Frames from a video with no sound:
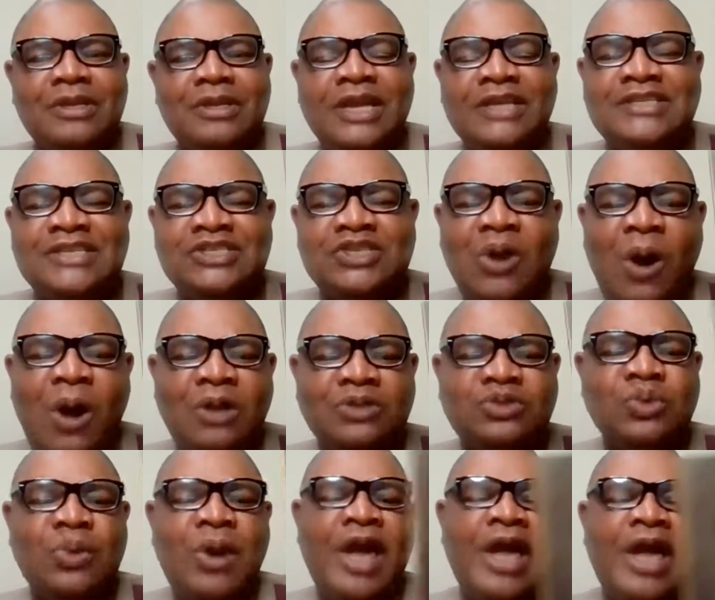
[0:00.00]
This is all
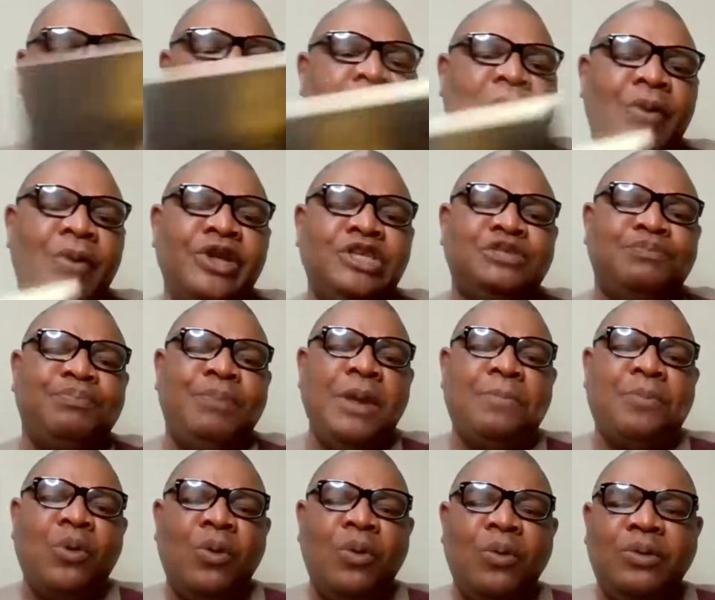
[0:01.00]
to encourage
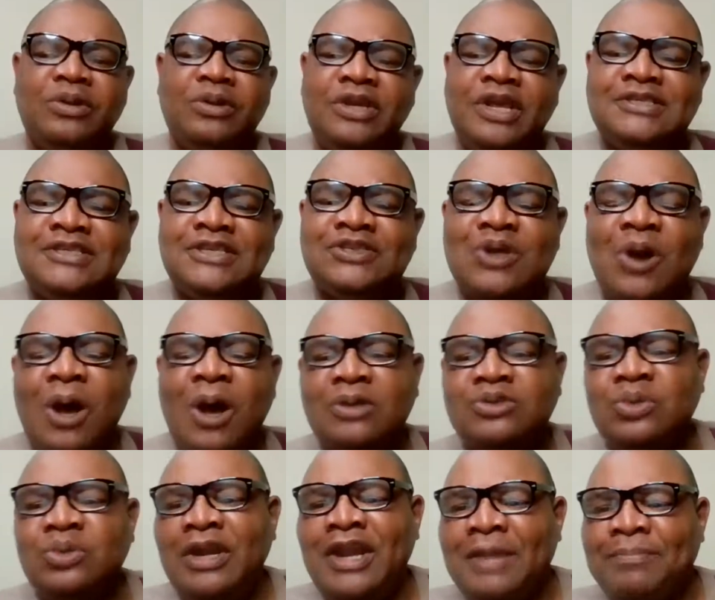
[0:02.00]
people. This is all
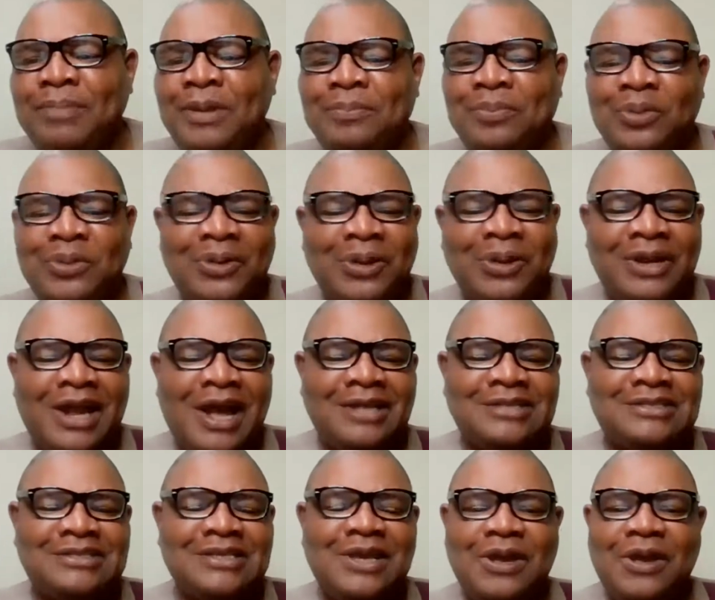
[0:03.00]
to let people know
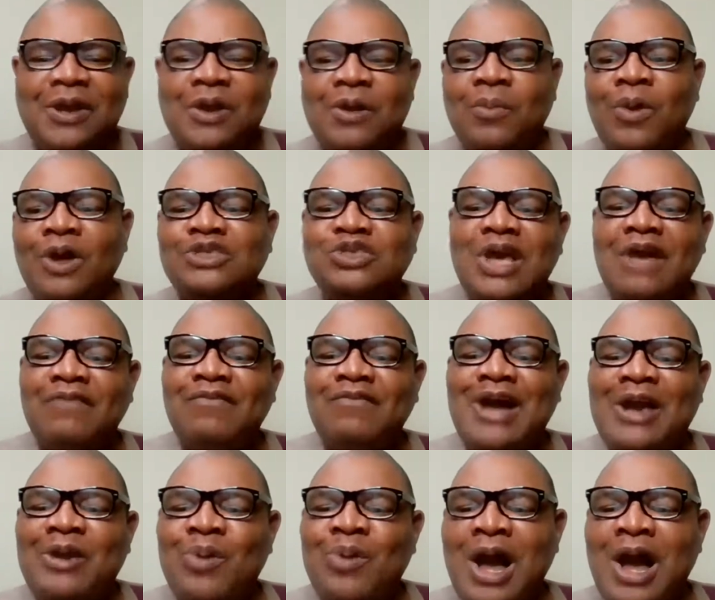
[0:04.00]
that
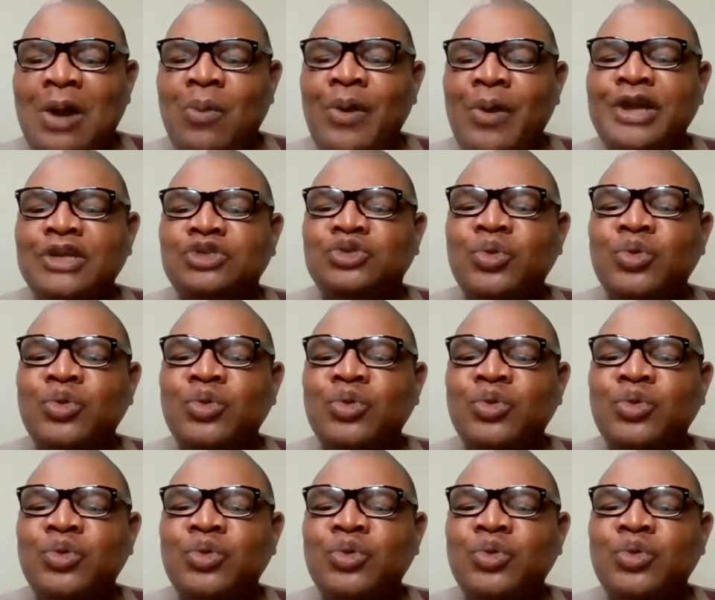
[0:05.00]
whatever you are going